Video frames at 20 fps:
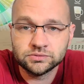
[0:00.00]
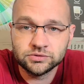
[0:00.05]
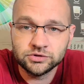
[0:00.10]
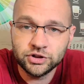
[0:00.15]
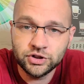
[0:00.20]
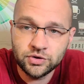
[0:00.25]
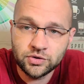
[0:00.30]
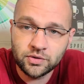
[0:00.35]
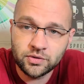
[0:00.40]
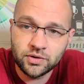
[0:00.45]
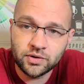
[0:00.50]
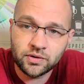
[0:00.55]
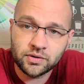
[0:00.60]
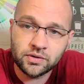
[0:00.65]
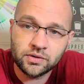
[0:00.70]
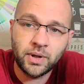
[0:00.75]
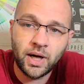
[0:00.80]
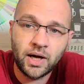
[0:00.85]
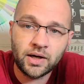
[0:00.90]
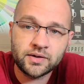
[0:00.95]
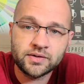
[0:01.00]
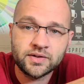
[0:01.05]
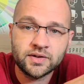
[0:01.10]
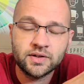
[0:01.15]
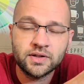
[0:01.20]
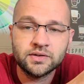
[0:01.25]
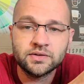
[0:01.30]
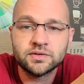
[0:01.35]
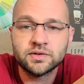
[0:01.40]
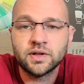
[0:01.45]
nuc
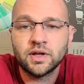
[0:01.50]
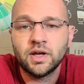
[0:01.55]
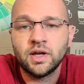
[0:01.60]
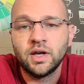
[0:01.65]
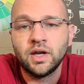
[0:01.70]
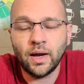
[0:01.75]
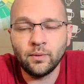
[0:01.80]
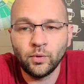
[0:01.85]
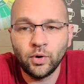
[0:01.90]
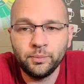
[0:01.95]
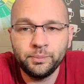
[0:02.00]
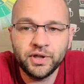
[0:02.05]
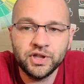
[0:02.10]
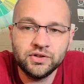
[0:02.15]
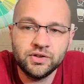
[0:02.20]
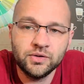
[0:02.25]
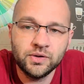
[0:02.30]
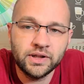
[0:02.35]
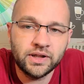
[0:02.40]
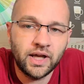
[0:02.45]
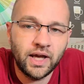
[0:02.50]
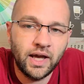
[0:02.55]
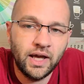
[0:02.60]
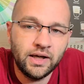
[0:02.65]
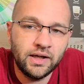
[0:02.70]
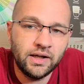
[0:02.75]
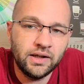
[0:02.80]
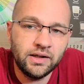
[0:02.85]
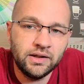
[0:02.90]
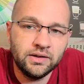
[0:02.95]
boxes I won't be doing
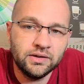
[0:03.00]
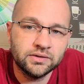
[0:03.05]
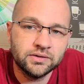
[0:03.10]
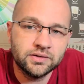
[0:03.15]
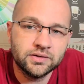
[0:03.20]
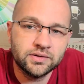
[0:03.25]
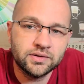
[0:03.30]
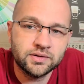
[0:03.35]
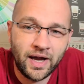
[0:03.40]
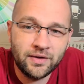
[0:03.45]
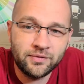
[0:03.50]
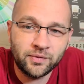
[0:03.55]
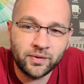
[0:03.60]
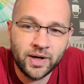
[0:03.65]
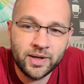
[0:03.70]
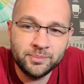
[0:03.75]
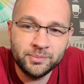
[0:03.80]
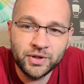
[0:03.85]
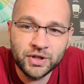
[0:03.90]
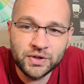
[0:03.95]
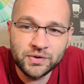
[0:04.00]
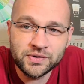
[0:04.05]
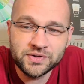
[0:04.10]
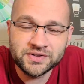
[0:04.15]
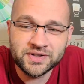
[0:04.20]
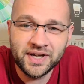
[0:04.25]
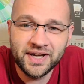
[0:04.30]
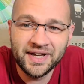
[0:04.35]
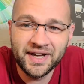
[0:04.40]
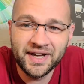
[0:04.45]
any five frame
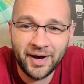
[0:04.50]
nucs.